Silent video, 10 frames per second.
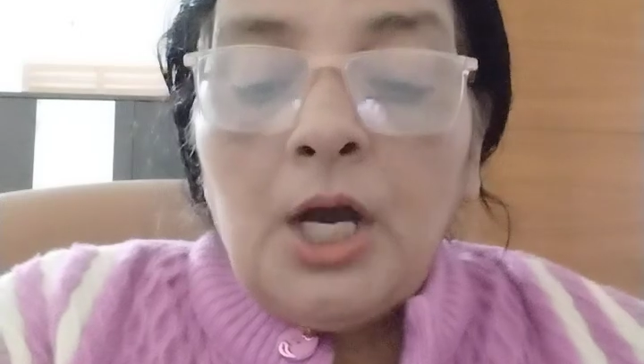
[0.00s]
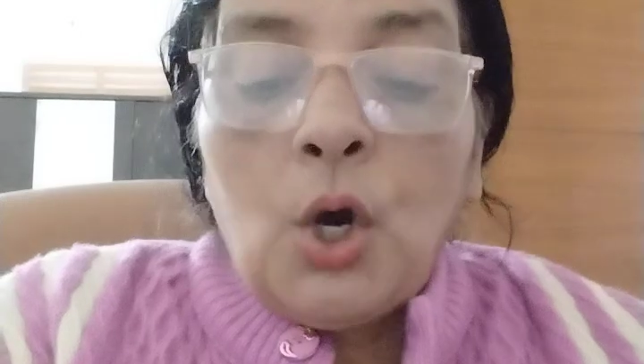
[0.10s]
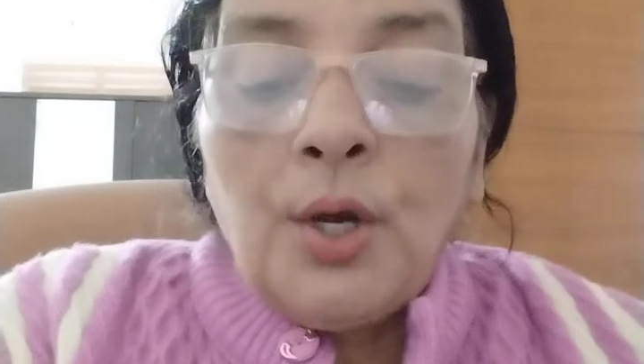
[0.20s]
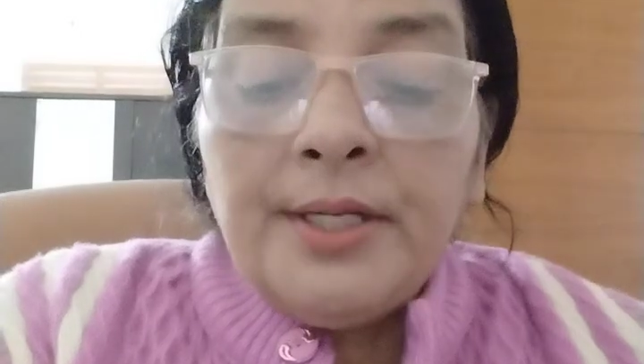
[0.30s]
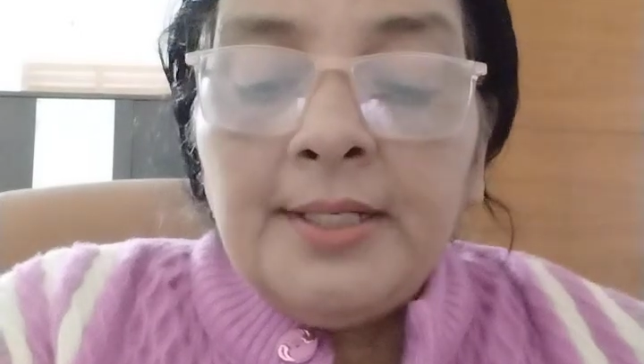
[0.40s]

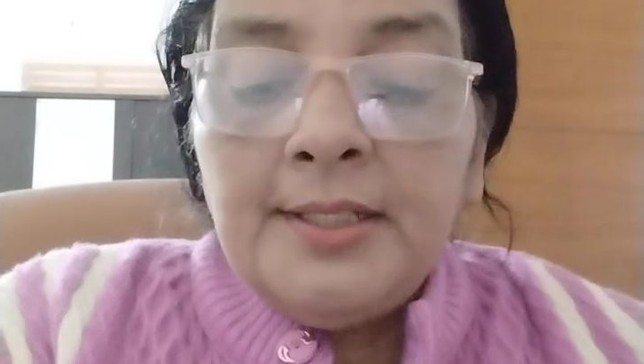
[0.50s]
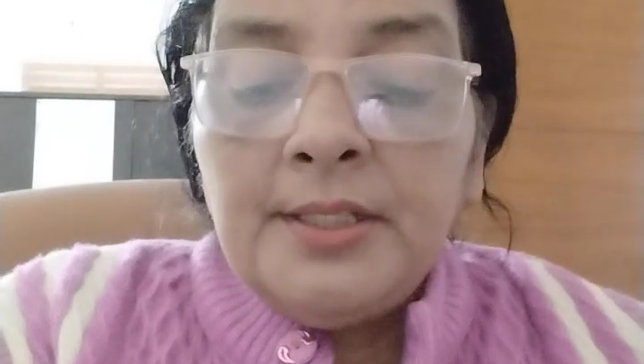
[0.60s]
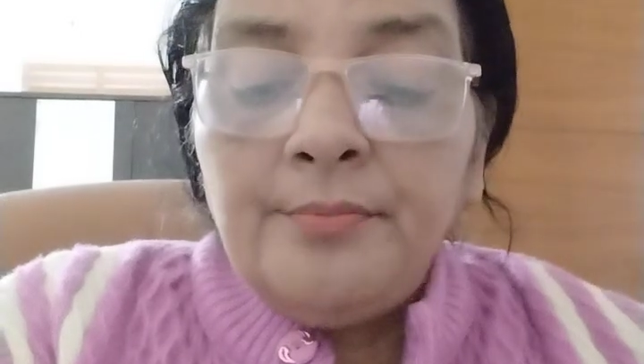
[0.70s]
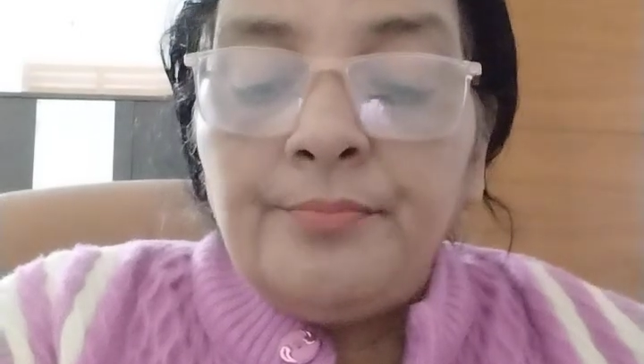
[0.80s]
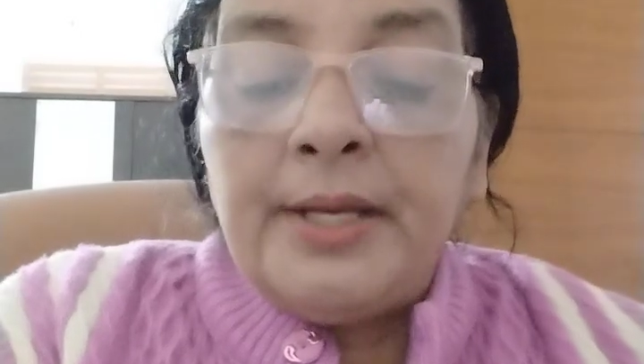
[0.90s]

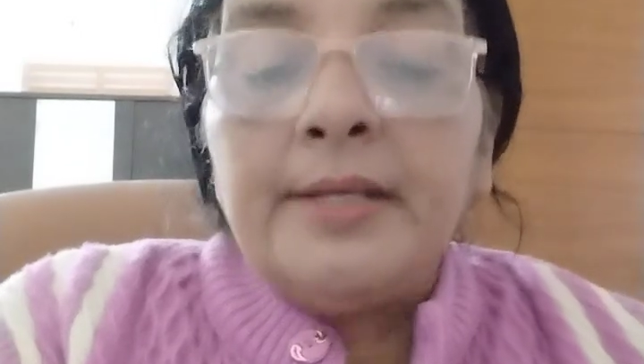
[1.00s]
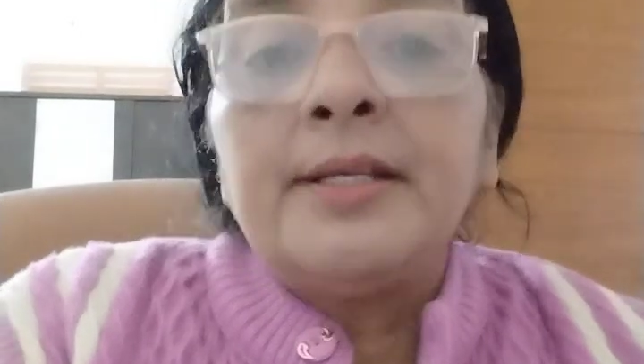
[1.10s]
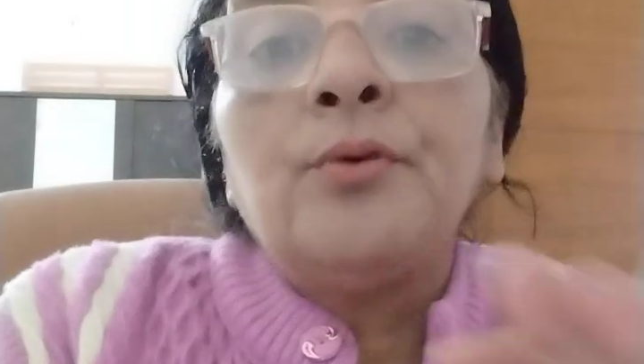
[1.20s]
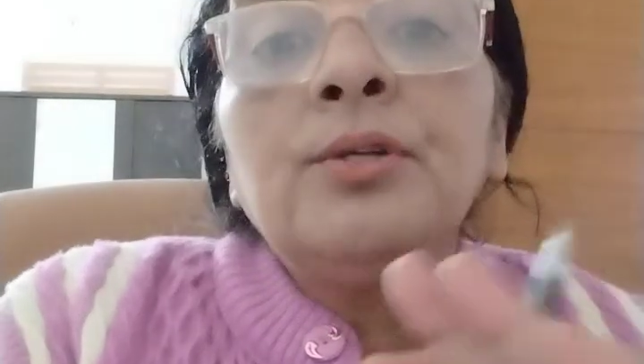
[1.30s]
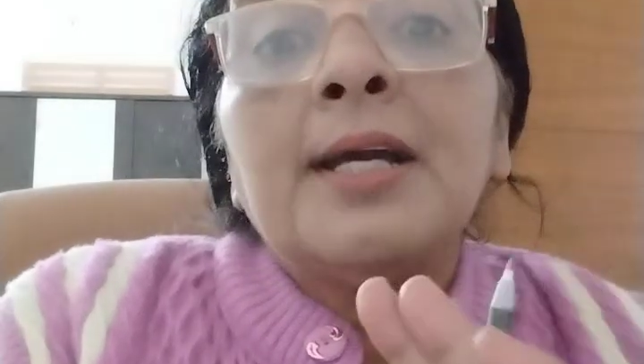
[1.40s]
Organism break
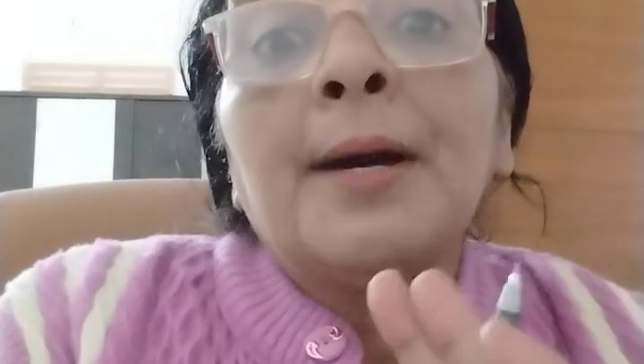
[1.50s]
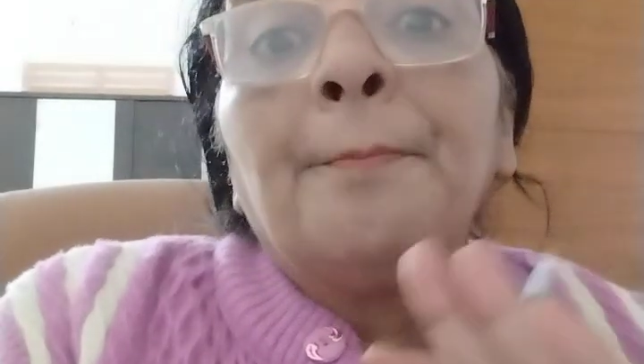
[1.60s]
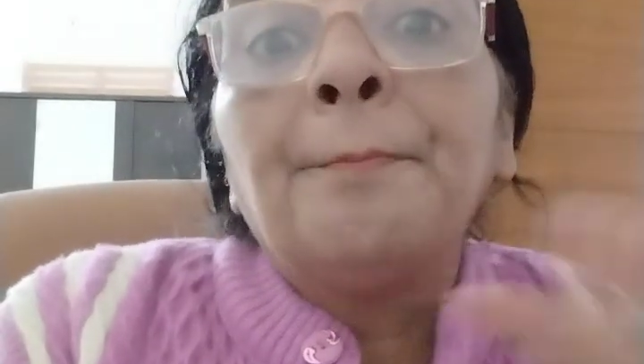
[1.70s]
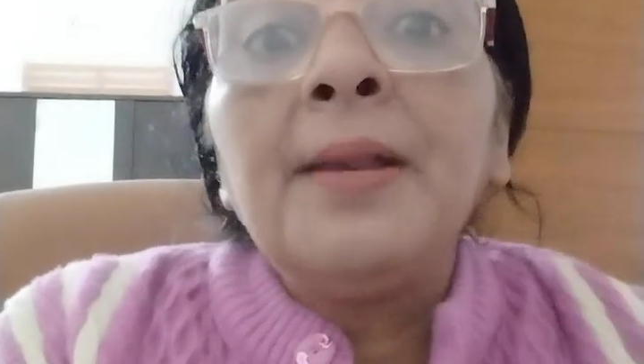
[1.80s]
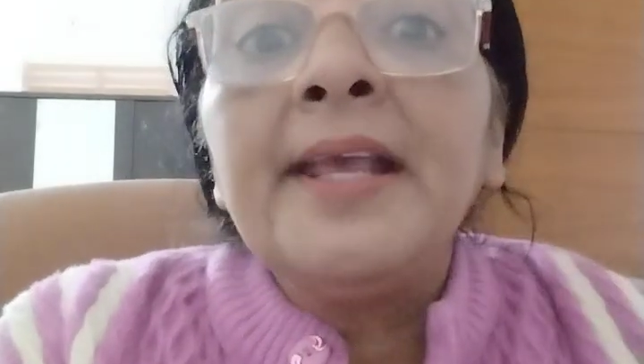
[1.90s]
down
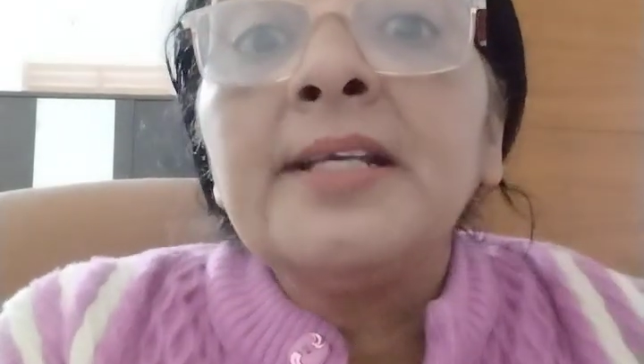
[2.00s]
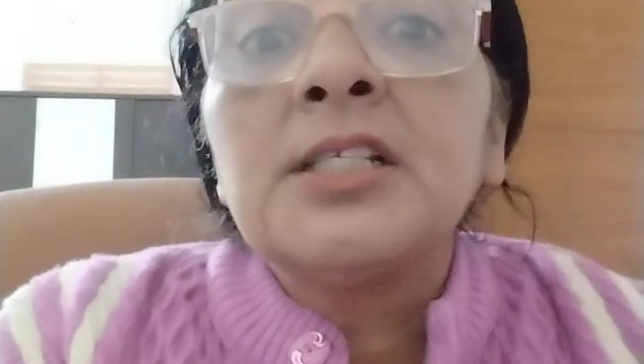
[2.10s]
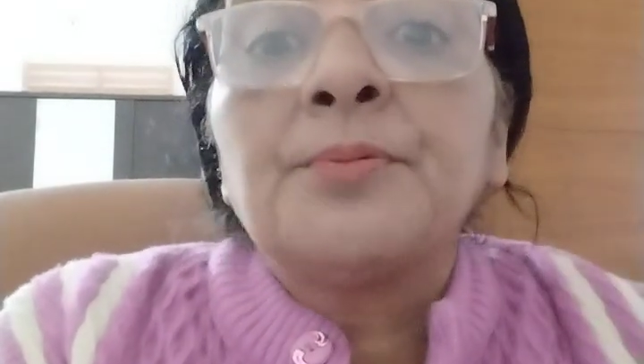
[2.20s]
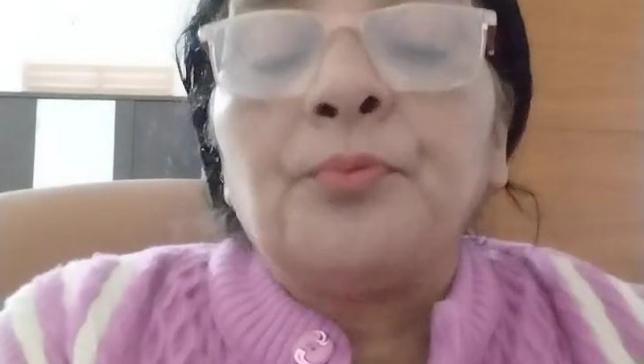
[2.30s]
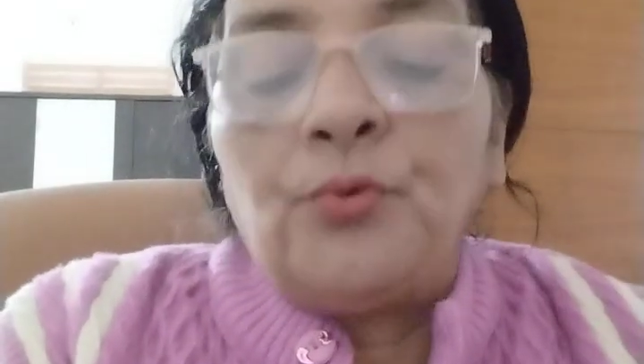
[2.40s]

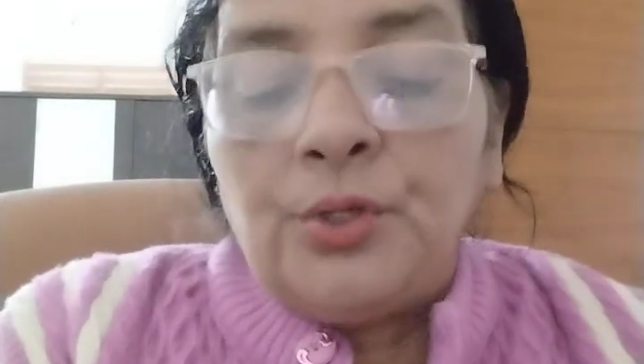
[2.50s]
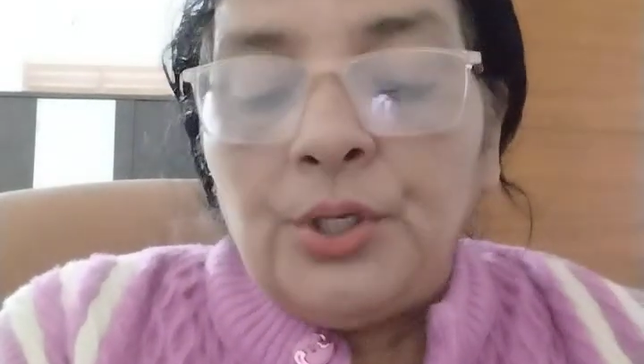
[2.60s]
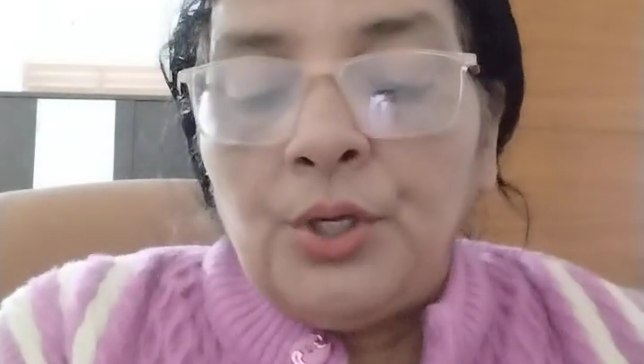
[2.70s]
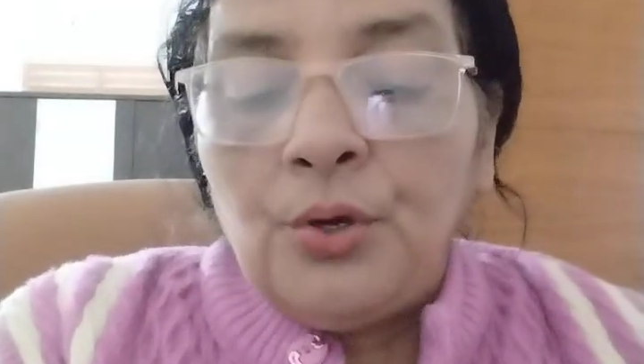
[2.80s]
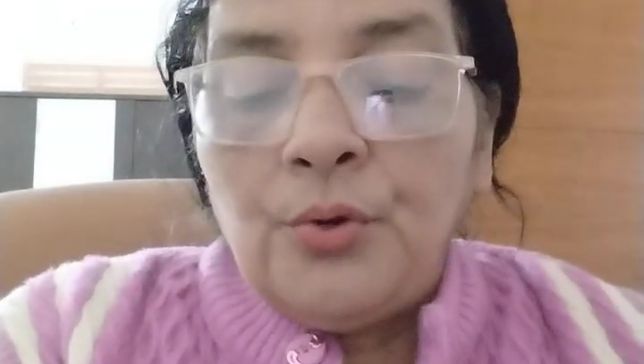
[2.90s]
complex food,
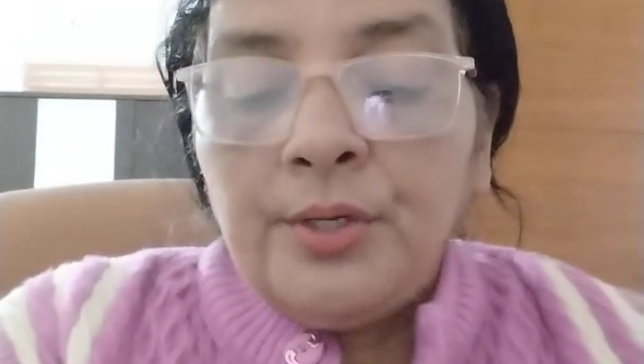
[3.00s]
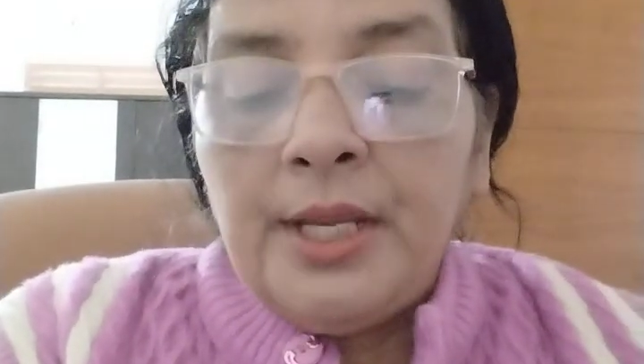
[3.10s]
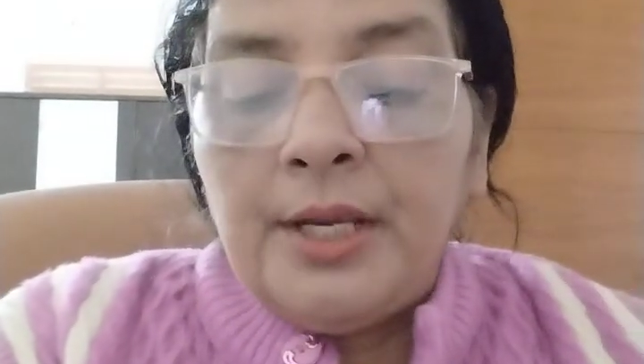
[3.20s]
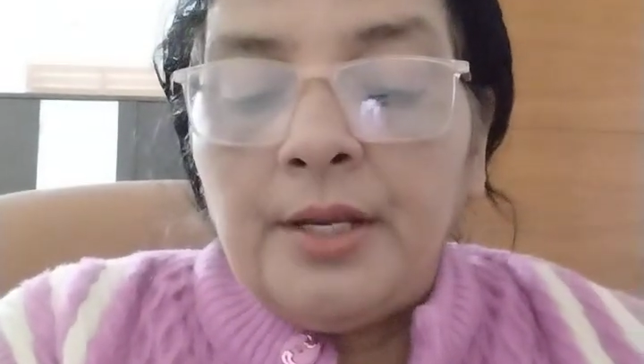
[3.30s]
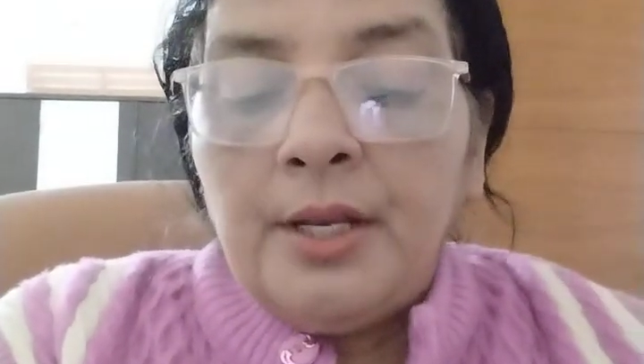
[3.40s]

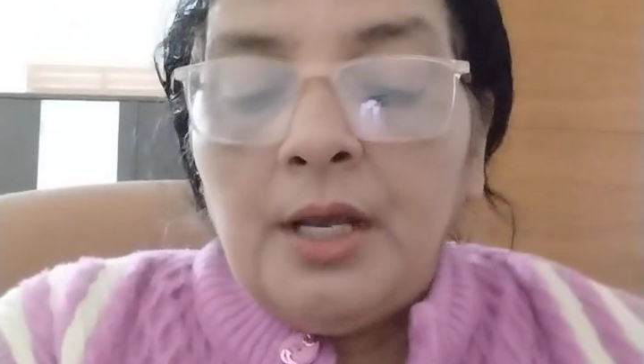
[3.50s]
okay,